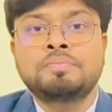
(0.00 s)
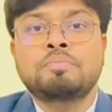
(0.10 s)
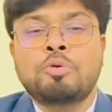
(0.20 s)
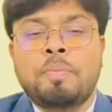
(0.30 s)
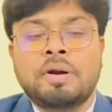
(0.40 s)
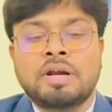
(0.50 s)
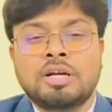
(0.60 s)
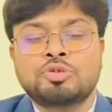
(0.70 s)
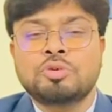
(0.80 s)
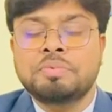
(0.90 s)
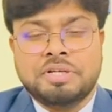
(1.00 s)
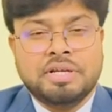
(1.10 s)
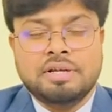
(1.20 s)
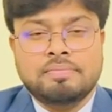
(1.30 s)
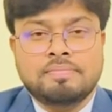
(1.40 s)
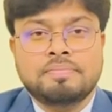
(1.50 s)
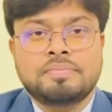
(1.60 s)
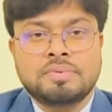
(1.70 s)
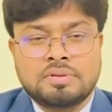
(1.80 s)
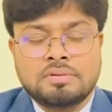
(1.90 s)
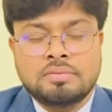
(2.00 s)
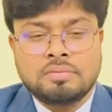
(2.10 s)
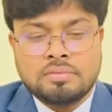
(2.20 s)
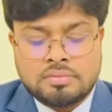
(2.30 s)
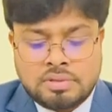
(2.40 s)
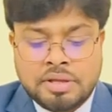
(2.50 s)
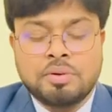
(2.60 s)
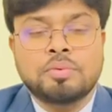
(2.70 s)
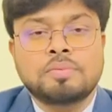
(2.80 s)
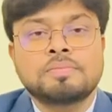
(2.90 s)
proper diet should be taken. Thank you.